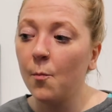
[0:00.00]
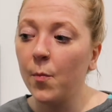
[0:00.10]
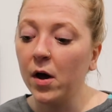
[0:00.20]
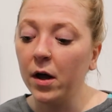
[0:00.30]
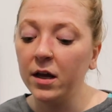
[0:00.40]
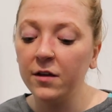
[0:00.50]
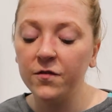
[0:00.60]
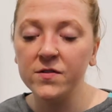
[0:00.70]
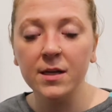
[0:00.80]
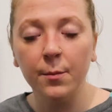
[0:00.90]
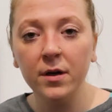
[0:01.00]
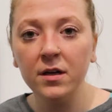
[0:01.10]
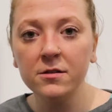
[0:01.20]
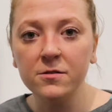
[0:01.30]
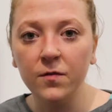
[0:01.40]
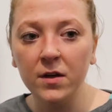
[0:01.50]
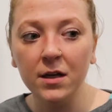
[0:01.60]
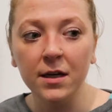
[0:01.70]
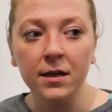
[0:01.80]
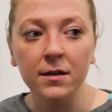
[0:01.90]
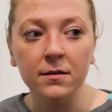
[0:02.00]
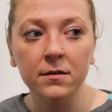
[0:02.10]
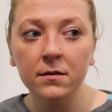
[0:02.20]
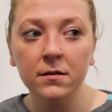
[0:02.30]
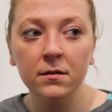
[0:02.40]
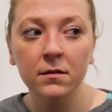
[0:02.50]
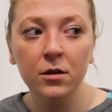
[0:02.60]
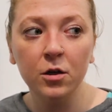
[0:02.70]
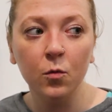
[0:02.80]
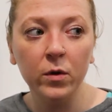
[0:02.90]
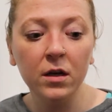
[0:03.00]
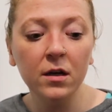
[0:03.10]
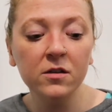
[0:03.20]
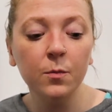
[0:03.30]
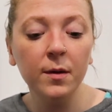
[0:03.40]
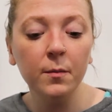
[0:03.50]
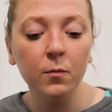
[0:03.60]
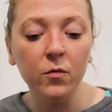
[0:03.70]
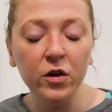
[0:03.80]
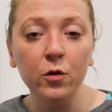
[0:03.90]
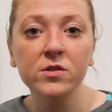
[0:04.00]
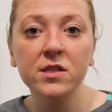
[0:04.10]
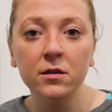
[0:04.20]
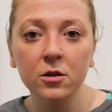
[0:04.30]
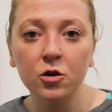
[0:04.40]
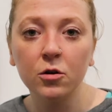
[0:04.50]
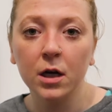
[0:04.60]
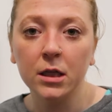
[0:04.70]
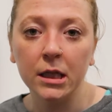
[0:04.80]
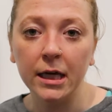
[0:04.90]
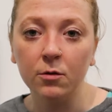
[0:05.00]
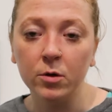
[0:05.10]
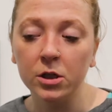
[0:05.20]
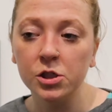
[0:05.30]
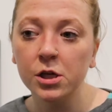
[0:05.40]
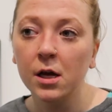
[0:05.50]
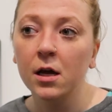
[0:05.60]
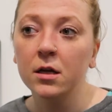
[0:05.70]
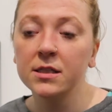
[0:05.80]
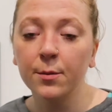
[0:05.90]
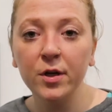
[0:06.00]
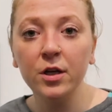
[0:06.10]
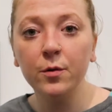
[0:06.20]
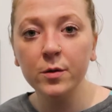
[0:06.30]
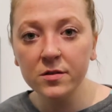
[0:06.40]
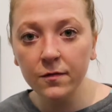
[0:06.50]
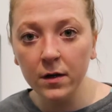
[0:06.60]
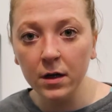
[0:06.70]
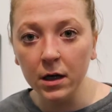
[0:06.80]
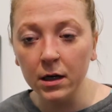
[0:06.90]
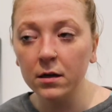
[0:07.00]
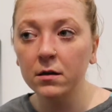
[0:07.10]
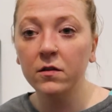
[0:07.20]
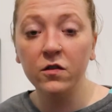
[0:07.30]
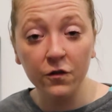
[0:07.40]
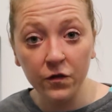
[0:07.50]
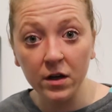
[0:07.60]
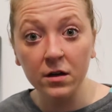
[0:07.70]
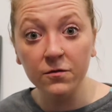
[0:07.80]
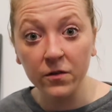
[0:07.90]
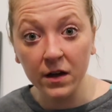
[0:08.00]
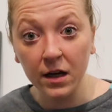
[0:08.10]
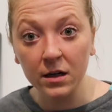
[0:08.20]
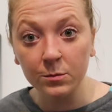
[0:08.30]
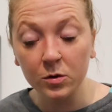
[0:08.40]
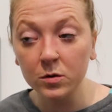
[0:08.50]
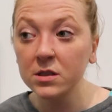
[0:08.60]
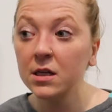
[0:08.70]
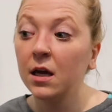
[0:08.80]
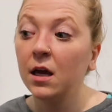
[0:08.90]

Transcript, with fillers: but if somebody is vegan you know we need to be using the correct language somebody who is vegan they're vegan for the animals